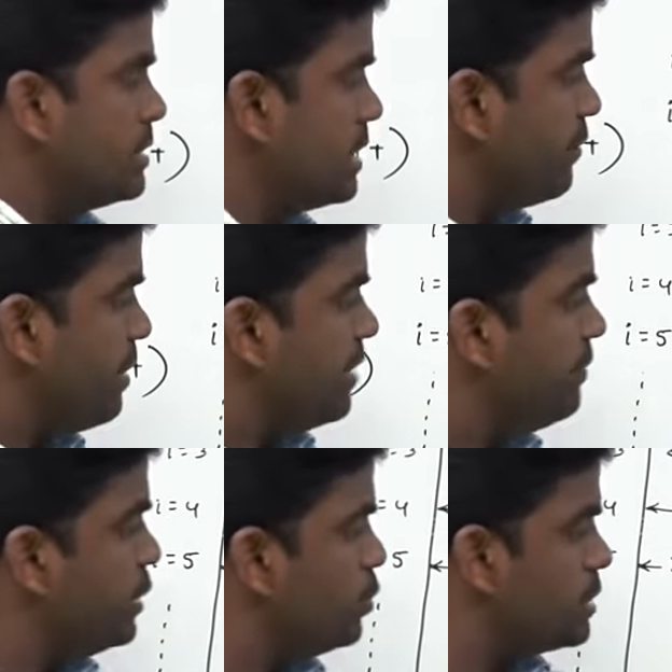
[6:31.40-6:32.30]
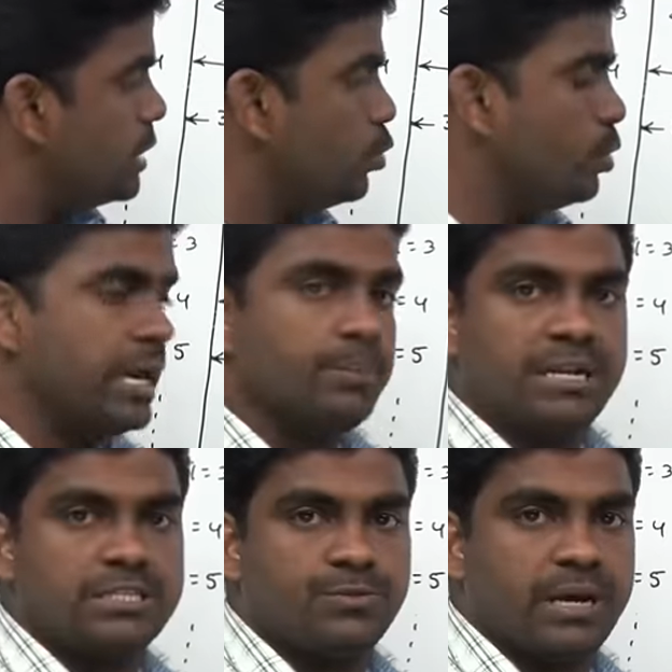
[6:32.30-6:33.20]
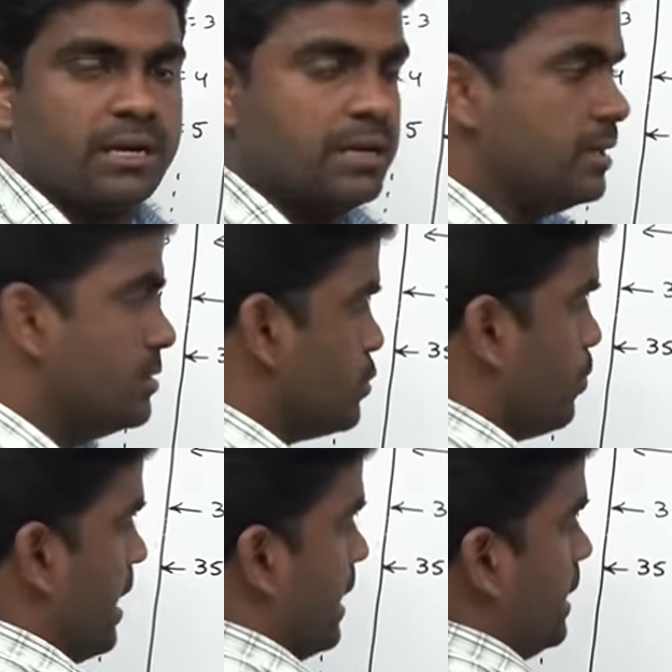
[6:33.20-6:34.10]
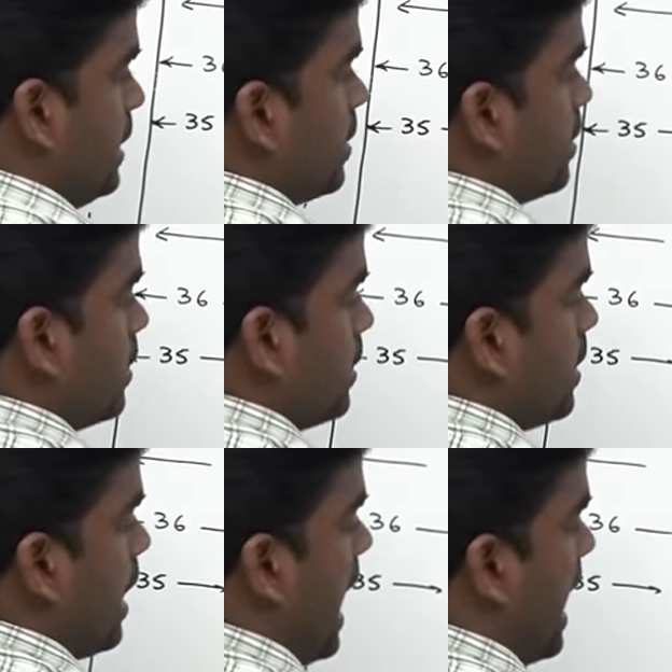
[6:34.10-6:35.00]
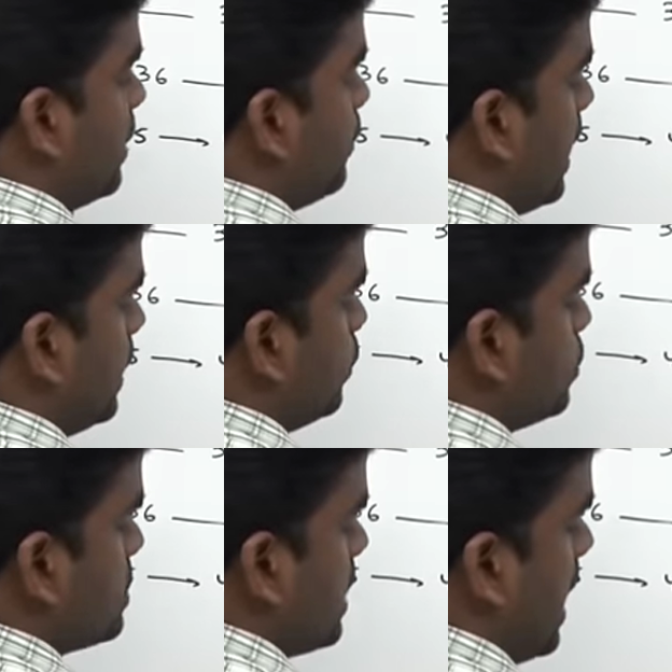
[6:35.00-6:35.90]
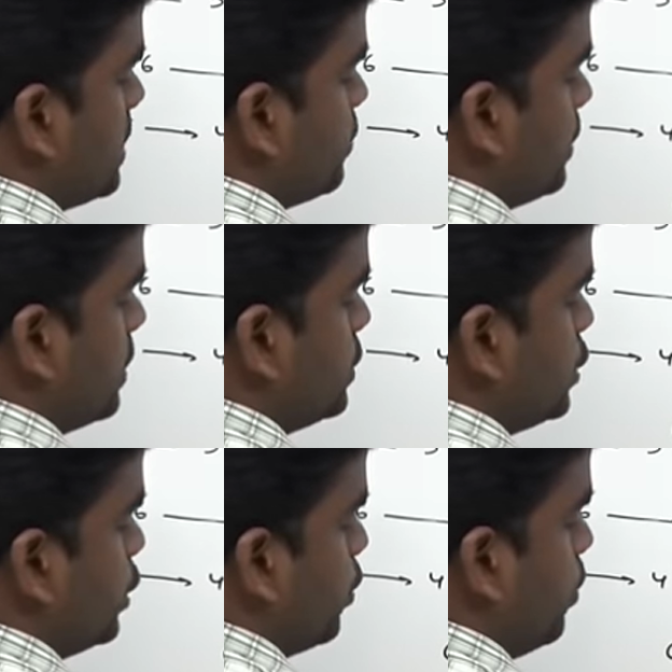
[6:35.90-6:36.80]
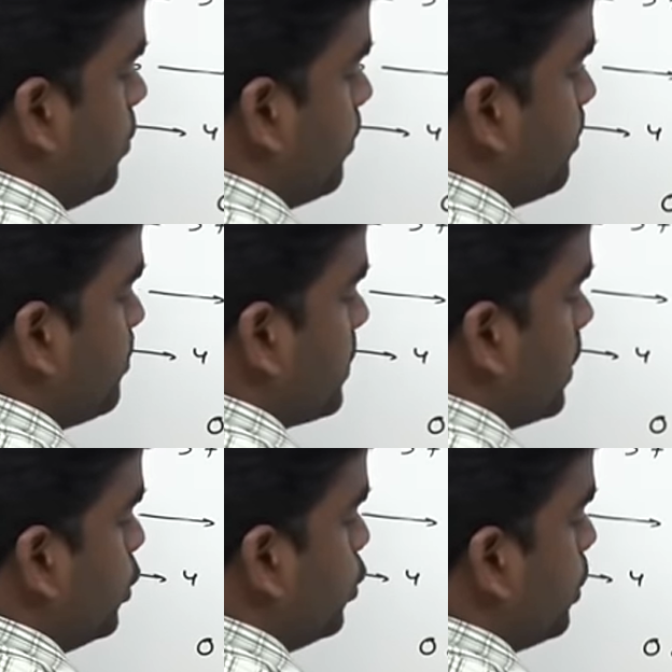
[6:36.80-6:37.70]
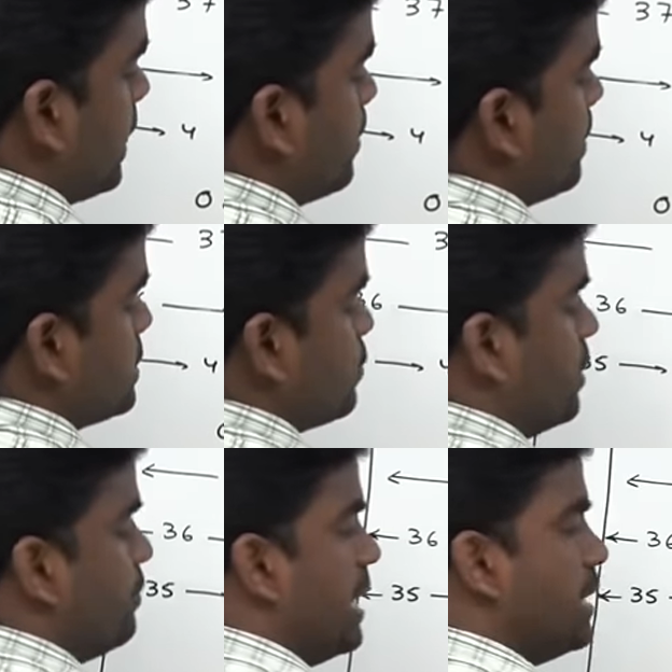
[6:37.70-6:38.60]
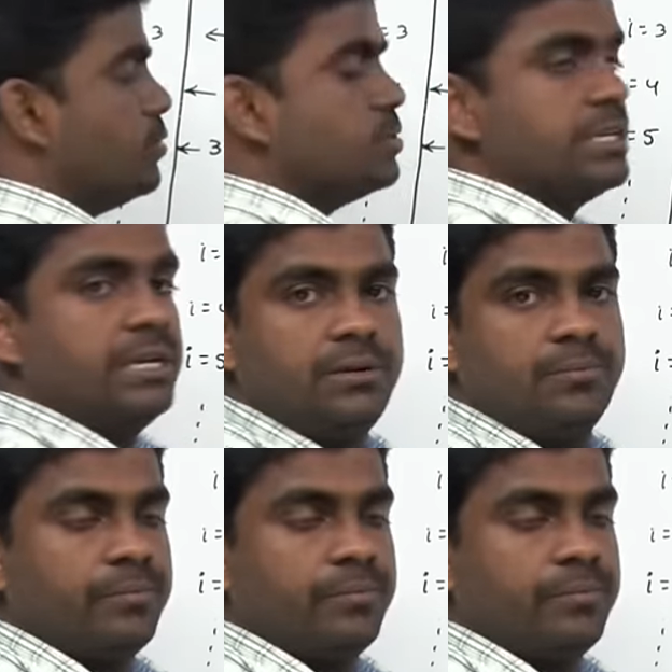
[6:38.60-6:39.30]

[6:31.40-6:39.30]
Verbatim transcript: Sir, when we use a 2k plus 1, so when i value starts with a 0 2k plus 1 we are using